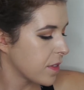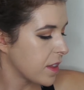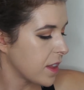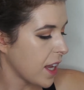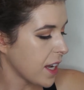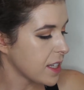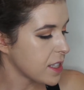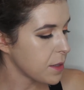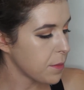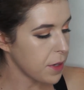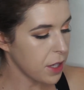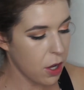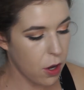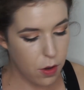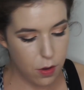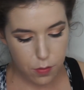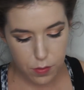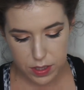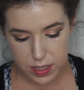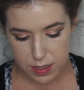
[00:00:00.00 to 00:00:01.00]
Next, I'm gonna
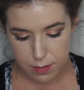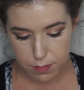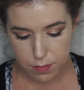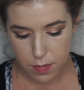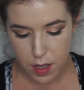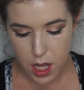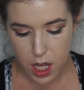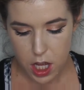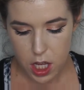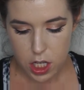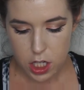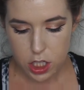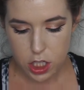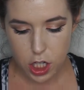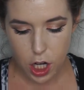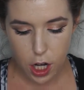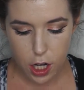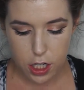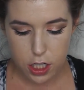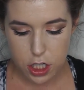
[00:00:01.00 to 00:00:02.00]
go in with some
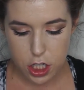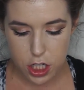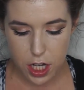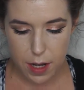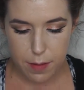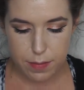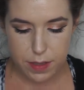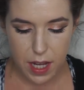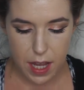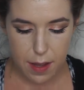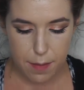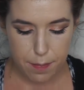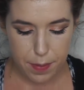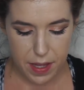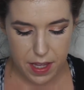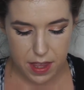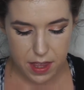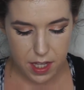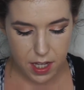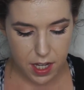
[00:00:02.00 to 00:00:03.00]
Tarte Shape Tape
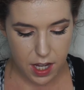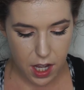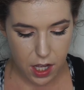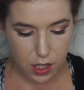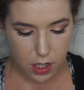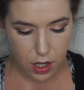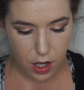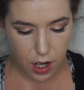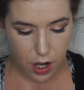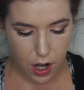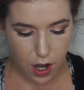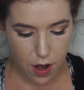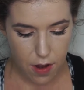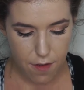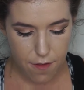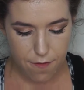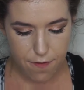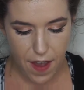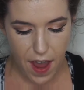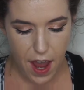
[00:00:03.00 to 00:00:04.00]
in the color
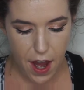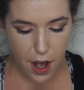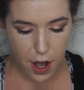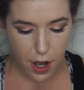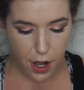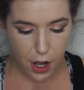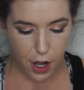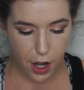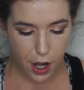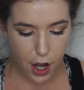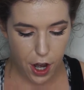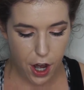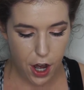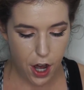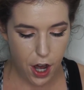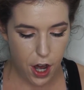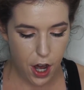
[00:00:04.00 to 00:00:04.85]
Fair.